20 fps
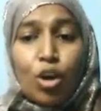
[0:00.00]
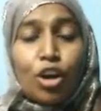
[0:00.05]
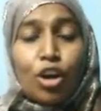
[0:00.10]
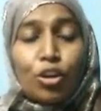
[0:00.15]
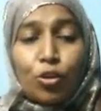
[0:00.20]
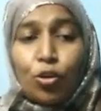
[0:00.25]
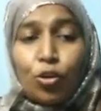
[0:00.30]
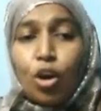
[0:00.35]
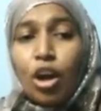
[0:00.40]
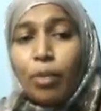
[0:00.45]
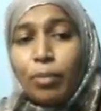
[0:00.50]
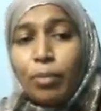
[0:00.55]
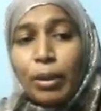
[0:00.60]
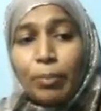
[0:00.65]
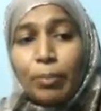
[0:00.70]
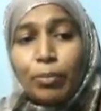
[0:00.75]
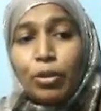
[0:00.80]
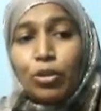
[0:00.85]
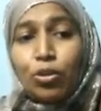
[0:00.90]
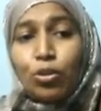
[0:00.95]
want you all
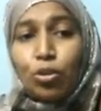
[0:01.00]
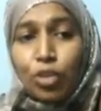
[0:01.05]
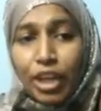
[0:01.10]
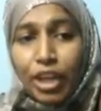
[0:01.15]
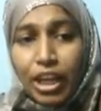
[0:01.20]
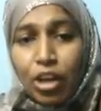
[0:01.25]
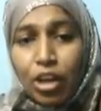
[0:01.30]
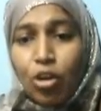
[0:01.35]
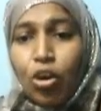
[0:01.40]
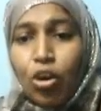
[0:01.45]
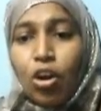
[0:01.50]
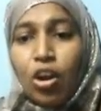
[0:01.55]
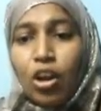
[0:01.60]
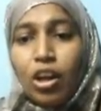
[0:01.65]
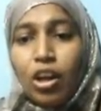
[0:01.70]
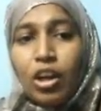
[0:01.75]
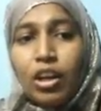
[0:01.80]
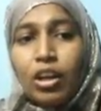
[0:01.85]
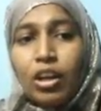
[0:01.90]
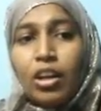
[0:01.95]
people to recall
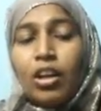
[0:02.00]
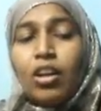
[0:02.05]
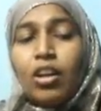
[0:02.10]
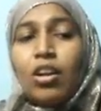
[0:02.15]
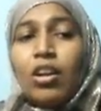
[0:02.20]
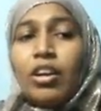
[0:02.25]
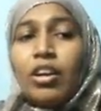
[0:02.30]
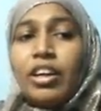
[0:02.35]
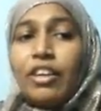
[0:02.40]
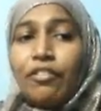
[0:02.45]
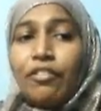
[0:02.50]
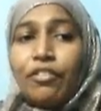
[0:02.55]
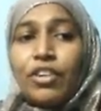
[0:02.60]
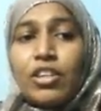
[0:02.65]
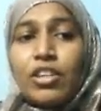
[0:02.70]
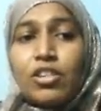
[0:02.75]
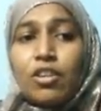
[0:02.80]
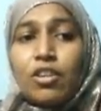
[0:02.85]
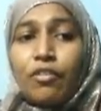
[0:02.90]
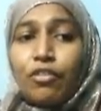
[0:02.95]

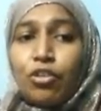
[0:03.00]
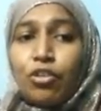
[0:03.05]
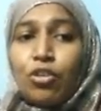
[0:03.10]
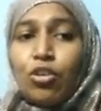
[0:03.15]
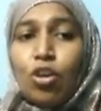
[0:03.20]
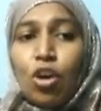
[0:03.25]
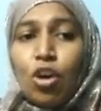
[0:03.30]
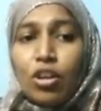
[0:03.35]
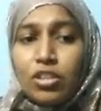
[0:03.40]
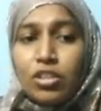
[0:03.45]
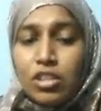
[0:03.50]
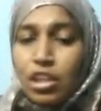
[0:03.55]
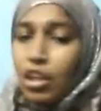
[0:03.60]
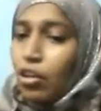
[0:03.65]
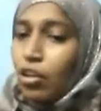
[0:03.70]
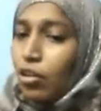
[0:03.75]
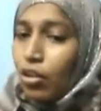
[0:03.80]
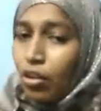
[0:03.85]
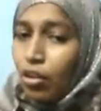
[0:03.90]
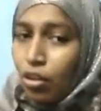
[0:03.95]
difference of 2
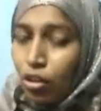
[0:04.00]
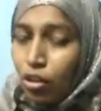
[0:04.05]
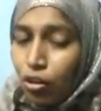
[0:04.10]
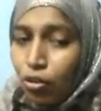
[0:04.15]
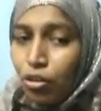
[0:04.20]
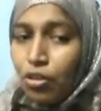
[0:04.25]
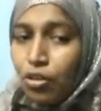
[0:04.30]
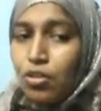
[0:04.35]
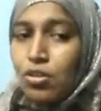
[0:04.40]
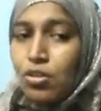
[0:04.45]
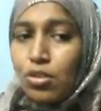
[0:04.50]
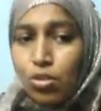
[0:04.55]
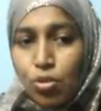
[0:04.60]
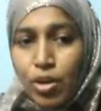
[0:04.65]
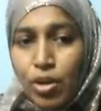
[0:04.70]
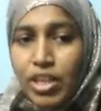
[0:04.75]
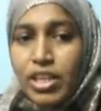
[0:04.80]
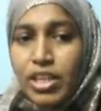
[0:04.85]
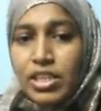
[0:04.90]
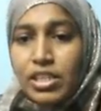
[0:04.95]
consecutive
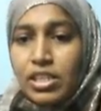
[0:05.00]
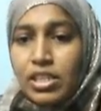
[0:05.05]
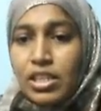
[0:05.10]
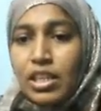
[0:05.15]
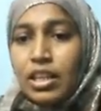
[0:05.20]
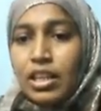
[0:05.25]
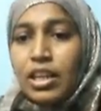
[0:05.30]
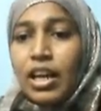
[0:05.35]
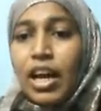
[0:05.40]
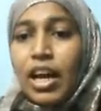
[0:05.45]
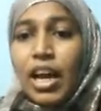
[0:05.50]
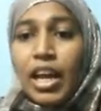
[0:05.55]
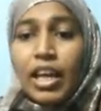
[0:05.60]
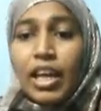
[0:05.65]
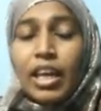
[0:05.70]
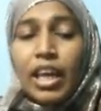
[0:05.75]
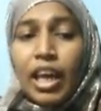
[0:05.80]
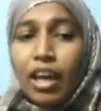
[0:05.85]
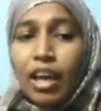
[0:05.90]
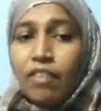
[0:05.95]
squares.
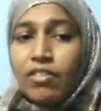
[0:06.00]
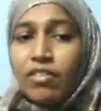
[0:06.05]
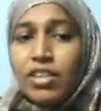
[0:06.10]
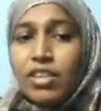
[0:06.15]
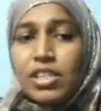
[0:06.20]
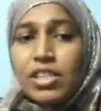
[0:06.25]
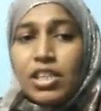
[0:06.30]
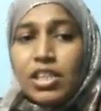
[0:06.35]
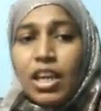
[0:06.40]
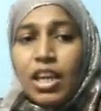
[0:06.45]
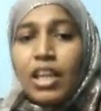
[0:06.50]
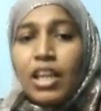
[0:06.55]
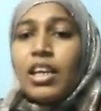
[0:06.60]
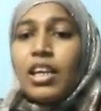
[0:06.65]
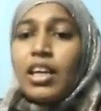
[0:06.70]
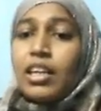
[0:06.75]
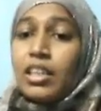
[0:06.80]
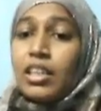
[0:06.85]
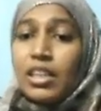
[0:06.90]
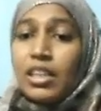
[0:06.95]
I gave this
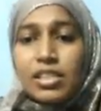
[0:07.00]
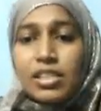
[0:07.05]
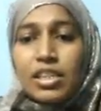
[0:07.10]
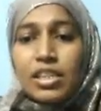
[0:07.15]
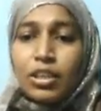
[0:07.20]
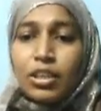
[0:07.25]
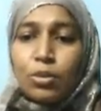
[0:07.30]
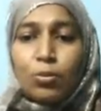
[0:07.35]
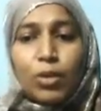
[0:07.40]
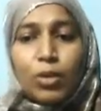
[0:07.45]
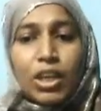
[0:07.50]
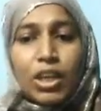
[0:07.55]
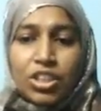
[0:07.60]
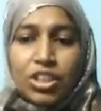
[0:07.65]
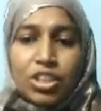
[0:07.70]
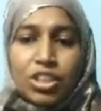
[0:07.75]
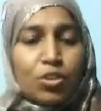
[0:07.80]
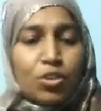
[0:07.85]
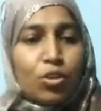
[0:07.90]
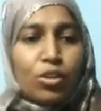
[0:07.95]
in recent
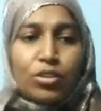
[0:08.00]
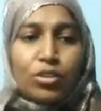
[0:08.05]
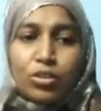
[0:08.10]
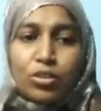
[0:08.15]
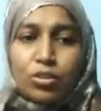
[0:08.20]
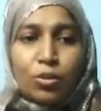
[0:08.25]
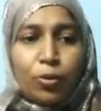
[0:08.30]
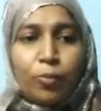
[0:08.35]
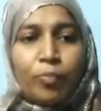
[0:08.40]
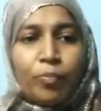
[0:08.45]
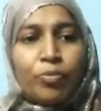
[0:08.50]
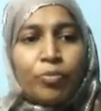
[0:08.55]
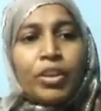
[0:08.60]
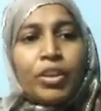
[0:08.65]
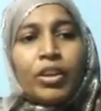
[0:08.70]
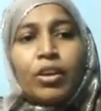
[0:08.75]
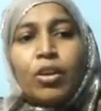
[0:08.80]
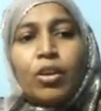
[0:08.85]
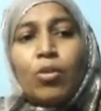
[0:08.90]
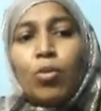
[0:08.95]
worksheet also.
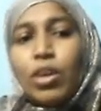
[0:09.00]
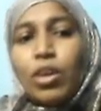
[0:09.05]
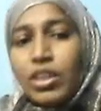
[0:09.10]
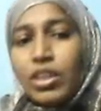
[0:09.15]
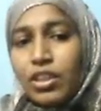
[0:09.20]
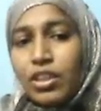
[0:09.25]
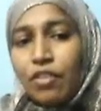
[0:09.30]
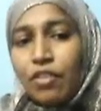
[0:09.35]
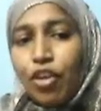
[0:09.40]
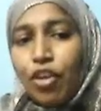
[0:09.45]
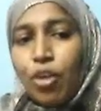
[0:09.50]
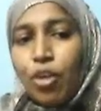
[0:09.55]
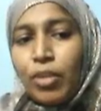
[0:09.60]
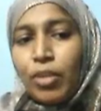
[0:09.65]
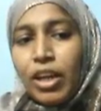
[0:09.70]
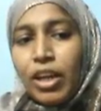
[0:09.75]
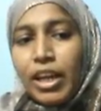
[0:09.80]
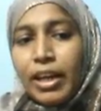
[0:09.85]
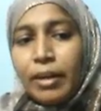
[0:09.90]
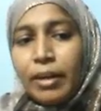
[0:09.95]
What is the
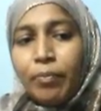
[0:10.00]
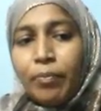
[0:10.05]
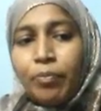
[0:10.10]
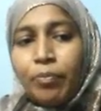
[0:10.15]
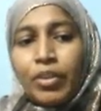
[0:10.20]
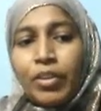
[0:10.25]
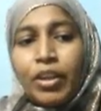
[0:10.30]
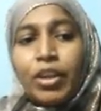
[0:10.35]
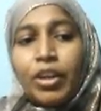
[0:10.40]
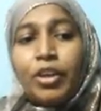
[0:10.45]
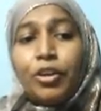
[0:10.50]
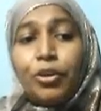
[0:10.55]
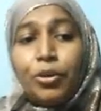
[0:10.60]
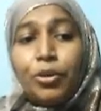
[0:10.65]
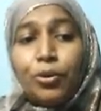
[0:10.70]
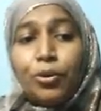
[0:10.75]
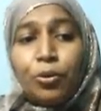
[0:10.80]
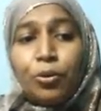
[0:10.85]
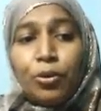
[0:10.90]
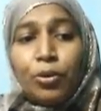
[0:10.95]
formula?
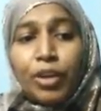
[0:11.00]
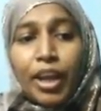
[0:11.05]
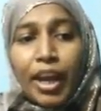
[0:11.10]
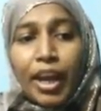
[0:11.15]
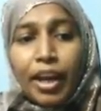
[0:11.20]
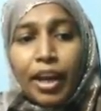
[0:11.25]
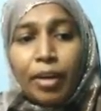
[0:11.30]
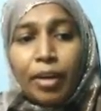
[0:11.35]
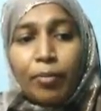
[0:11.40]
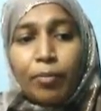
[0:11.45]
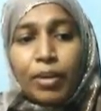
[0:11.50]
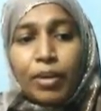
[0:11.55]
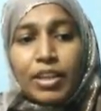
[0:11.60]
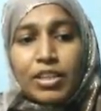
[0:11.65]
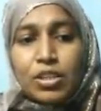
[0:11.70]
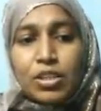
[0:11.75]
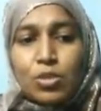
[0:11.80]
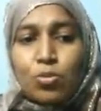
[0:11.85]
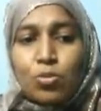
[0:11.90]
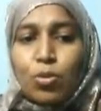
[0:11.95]
2n
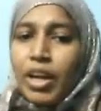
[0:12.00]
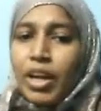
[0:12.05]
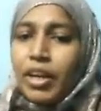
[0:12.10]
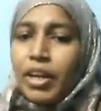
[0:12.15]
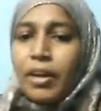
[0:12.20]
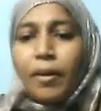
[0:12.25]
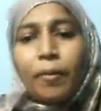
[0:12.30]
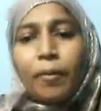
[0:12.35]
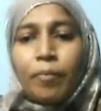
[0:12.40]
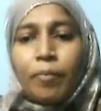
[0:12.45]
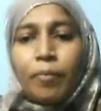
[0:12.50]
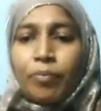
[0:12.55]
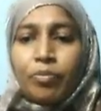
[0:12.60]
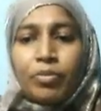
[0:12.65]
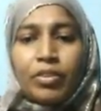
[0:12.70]
plus 1.